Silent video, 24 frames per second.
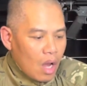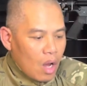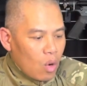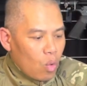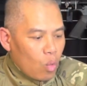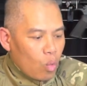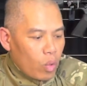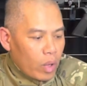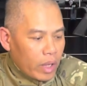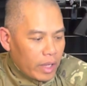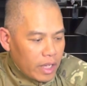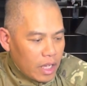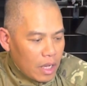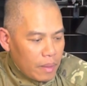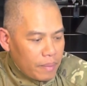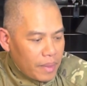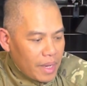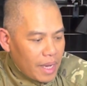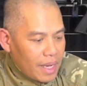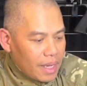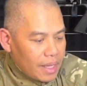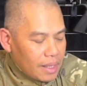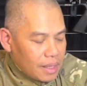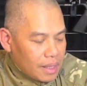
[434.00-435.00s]
William
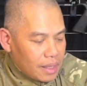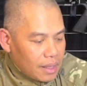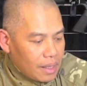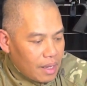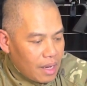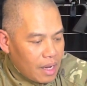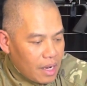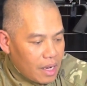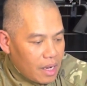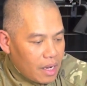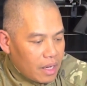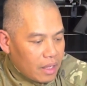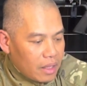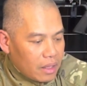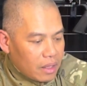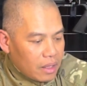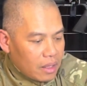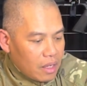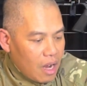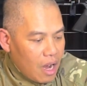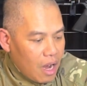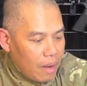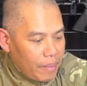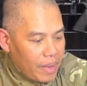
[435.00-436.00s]
Ness
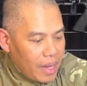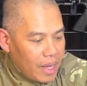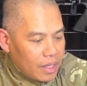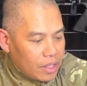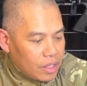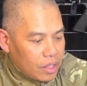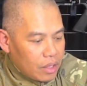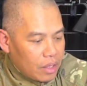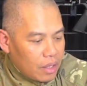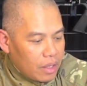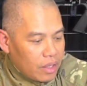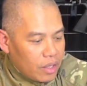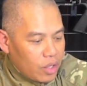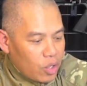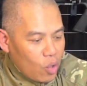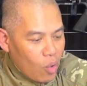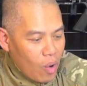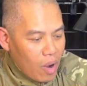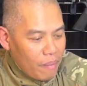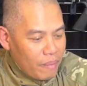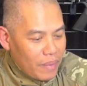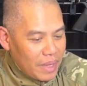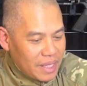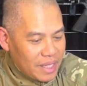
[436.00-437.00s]
comments, you
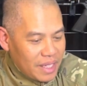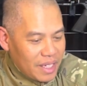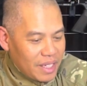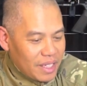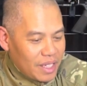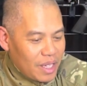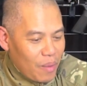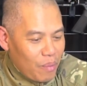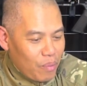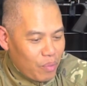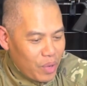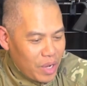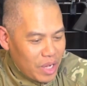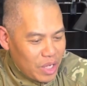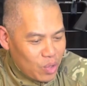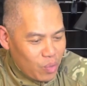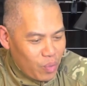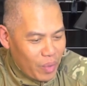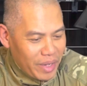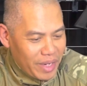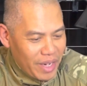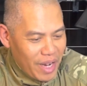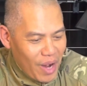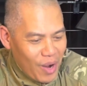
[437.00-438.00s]
are missing the breach
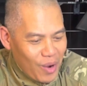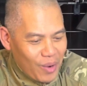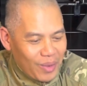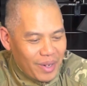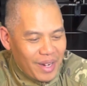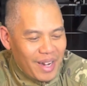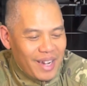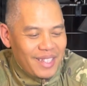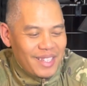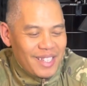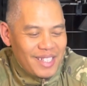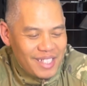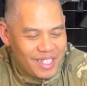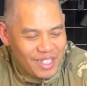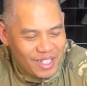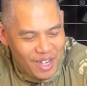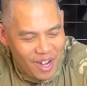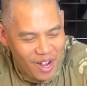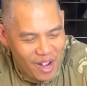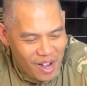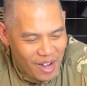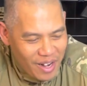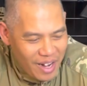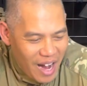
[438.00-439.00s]
window, and this is
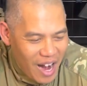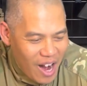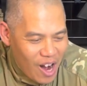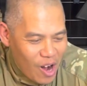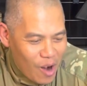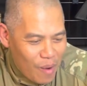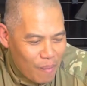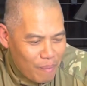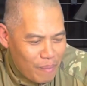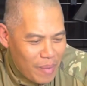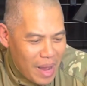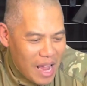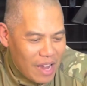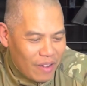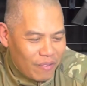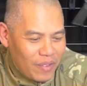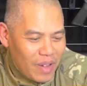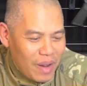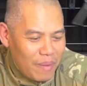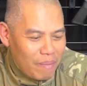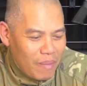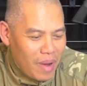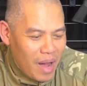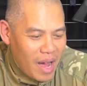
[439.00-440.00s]
on our
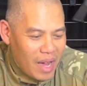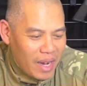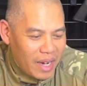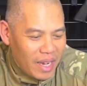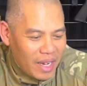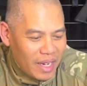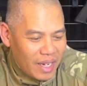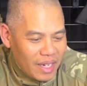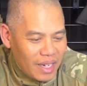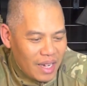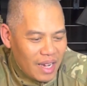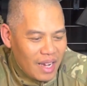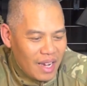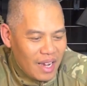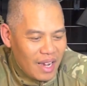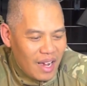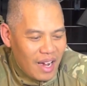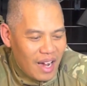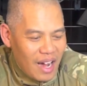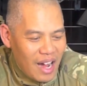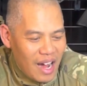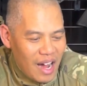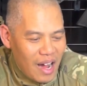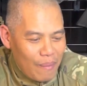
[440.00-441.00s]
MagFed modding,
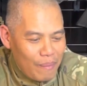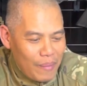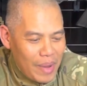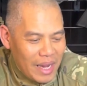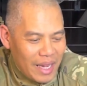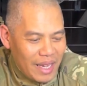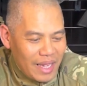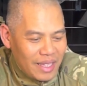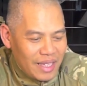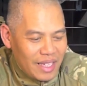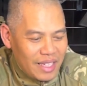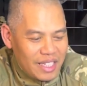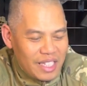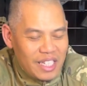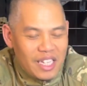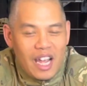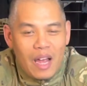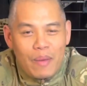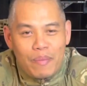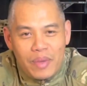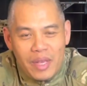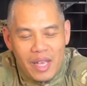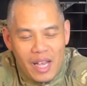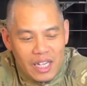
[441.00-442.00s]
making the
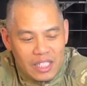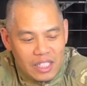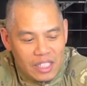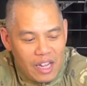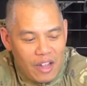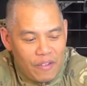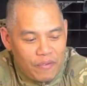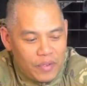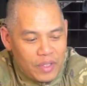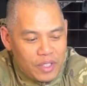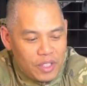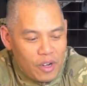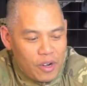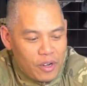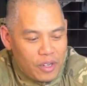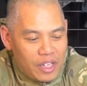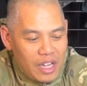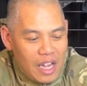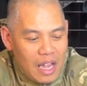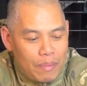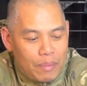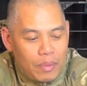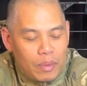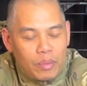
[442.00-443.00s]
TIPX FSR
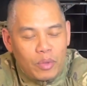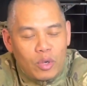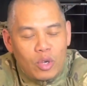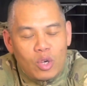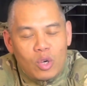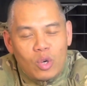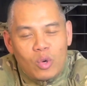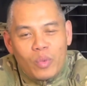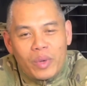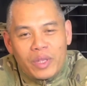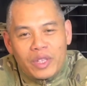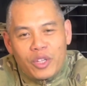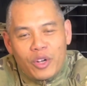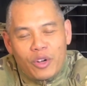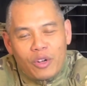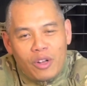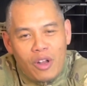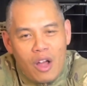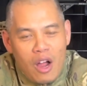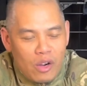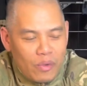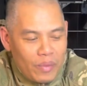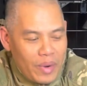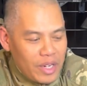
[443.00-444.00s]
capable with their
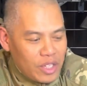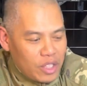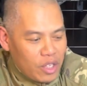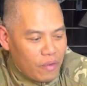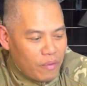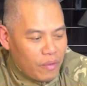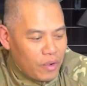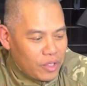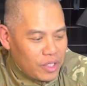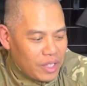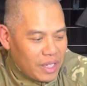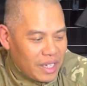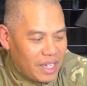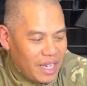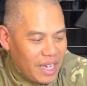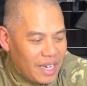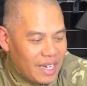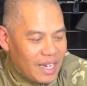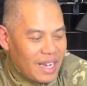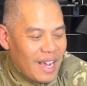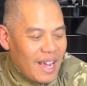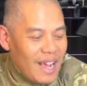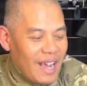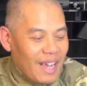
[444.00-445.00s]
long-range conversion kit.